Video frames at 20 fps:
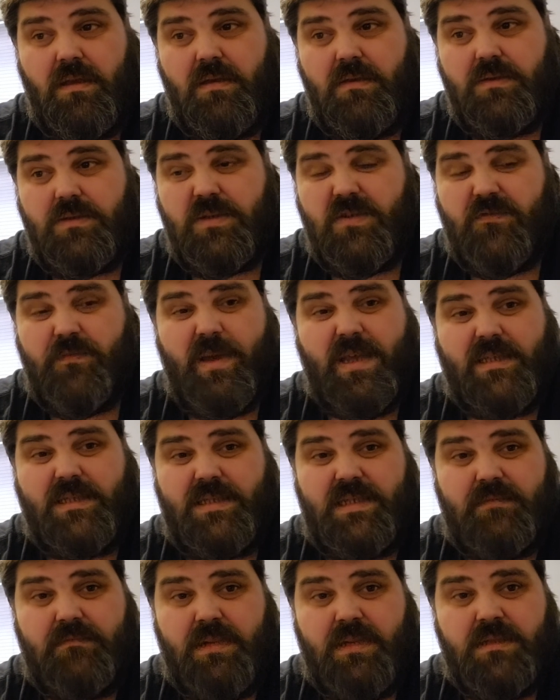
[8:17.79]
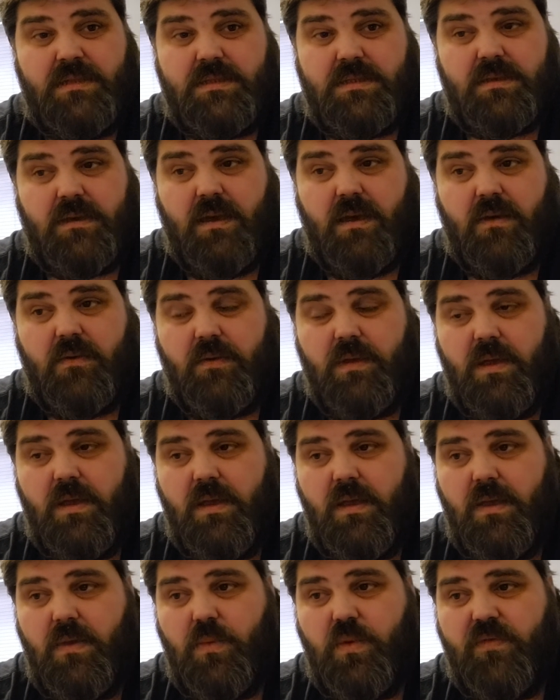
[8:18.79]
so from 18 months ago,
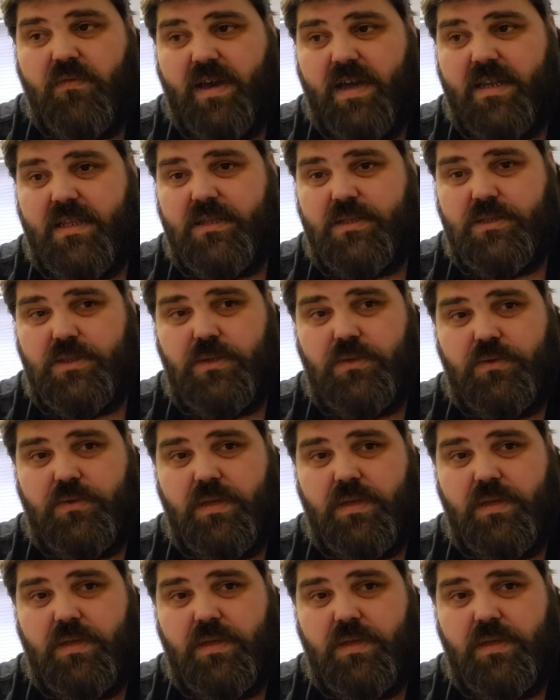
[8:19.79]
we've added to